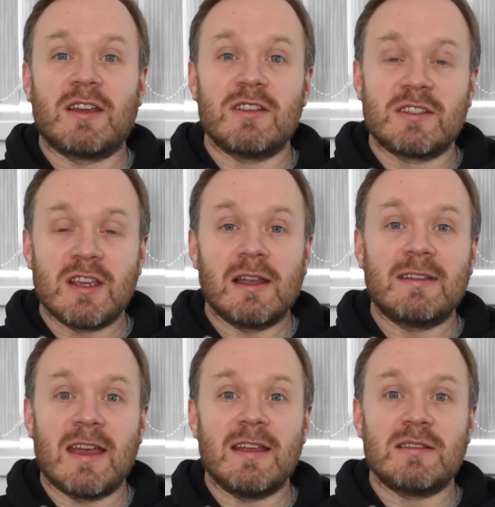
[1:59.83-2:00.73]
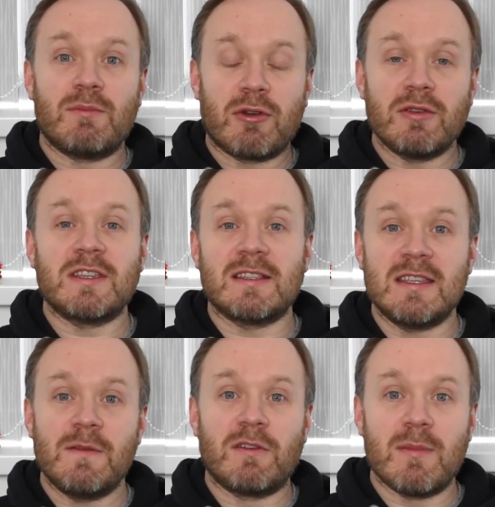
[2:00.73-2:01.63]
consolidate and process
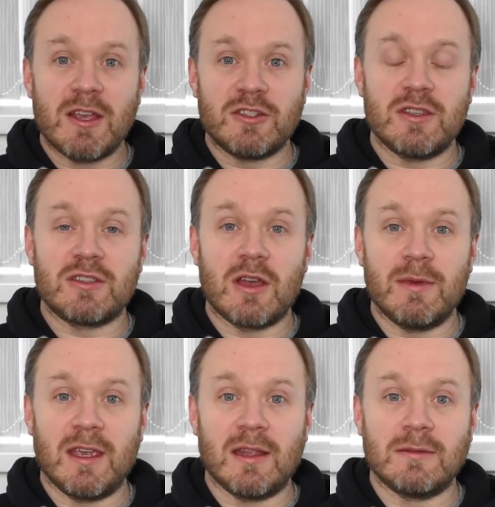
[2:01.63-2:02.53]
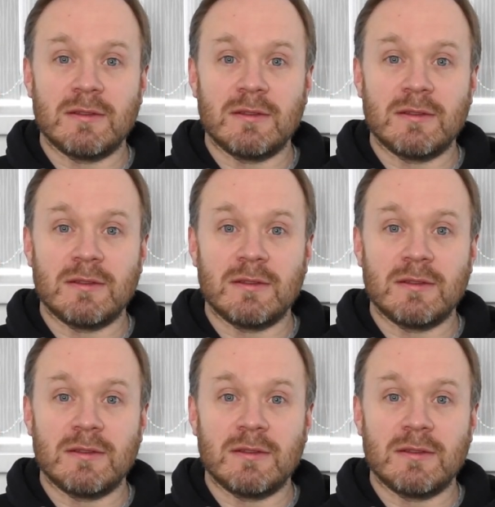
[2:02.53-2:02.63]
the information that's coming in.